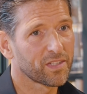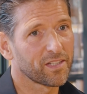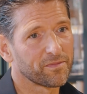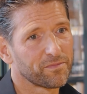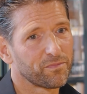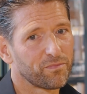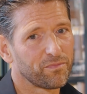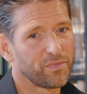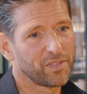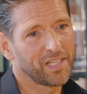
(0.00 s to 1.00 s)
Yeah.
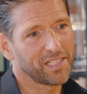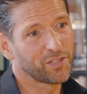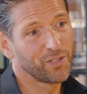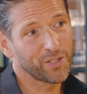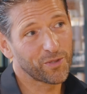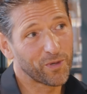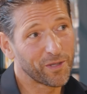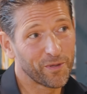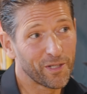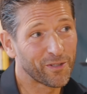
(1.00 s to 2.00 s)
But that's not the
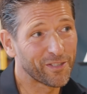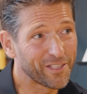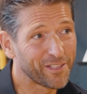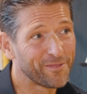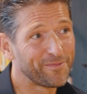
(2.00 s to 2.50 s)
way we learned it.